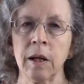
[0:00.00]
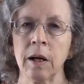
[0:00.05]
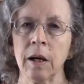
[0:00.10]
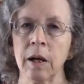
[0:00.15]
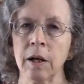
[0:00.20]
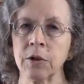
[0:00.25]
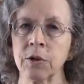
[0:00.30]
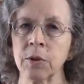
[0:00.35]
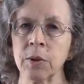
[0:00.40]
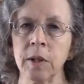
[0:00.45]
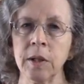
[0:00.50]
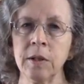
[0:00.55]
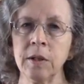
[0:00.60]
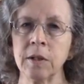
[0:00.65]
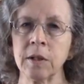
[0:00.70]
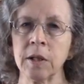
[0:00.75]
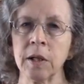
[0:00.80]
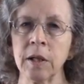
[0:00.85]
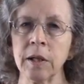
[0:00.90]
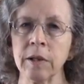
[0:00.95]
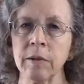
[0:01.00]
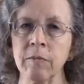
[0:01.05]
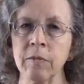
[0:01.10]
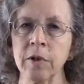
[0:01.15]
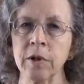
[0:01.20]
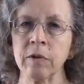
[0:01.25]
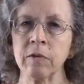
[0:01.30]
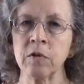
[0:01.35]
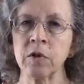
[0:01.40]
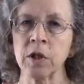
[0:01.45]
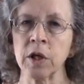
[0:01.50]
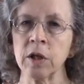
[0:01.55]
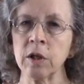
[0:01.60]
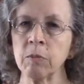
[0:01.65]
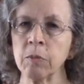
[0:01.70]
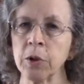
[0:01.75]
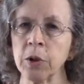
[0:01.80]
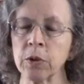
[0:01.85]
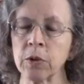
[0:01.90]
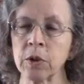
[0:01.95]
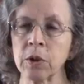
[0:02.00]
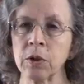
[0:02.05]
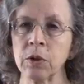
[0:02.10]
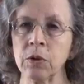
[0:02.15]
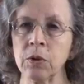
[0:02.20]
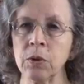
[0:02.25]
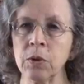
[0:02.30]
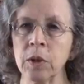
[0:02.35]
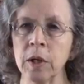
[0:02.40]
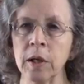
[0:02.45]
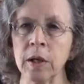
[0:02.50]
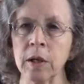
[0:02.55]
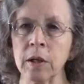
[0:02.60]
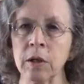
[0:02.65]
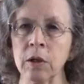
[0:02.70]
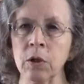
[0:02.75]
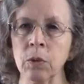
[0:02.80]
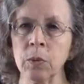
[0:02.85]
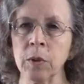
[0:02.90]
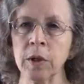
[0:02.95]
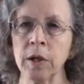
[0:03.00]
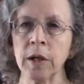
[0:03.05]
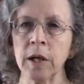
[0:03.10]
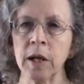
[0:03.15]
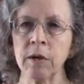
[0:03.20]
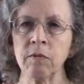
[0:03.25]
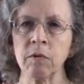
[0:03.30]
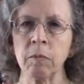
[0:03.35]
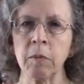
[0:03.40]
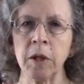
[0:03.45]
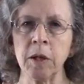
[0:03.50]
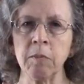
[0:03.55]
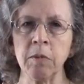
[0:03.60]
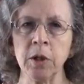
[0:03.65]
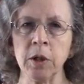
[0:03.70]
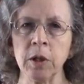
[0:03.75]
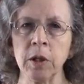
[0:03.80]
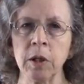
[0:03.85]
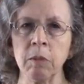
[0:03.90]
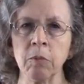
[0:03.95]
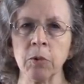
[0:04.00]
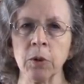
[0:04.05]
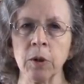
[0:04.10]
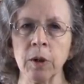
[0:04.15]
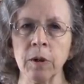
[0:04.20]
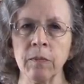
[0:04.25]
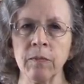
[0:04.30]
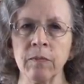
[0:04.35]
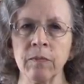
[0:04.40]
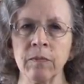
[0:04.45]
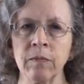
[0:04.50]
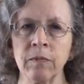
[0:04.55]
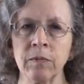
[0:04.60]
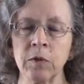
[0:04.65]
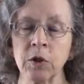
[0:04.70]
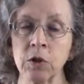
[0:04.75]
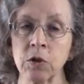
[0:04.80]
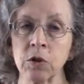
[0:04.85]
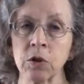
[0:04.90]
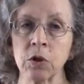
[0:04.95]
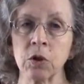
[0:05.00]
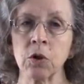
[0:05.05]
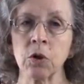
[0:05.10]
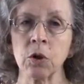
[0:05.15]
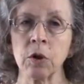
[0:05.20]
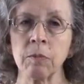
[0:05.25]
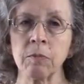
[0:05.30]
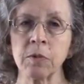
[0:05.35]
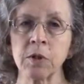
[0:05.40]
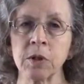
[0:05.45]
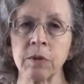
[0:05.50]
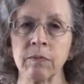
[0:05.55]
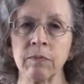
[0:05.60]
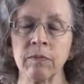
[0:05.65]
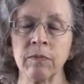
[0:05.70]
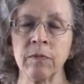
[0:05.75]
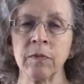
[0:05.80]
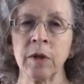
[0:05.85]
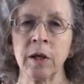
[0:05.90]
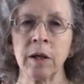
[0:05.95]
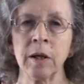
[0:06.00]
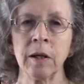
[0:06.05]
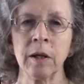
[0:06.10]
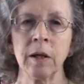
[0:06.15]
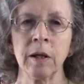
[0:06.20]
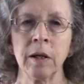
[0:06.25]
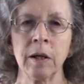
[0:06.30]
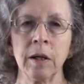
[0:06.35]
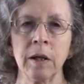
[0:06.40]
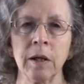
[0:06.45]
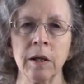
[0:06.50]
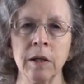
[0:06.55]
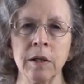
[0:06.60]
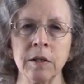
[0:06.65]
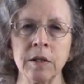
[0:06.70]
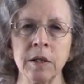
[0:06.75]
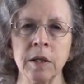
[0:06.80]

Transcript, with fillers: I tried to tell him that if childbirth could do that, you wouldn't have a baby anymore, just a corpse. It's